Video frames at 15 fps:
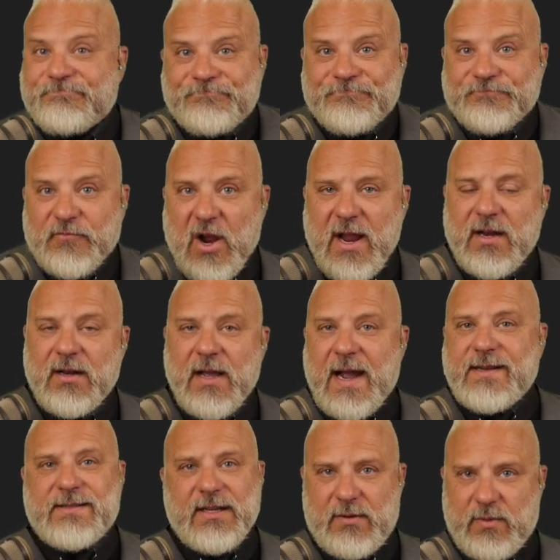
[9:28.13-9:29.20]
Right? I
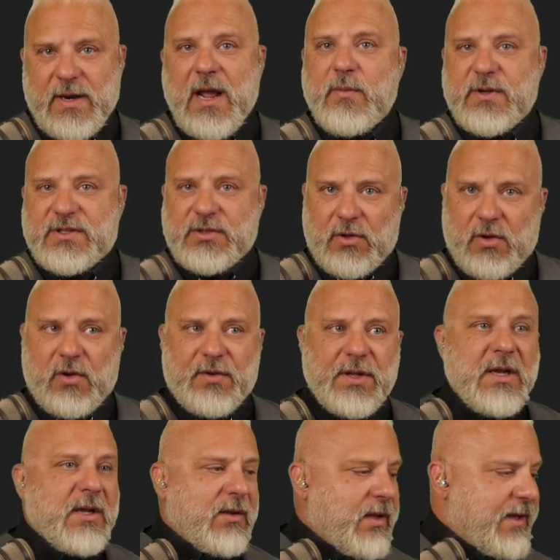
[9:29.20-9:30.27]
did what I was told
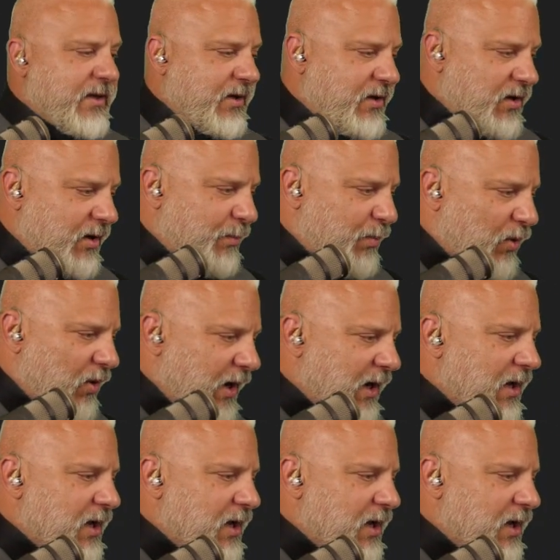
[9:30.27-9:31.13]
like a good boy.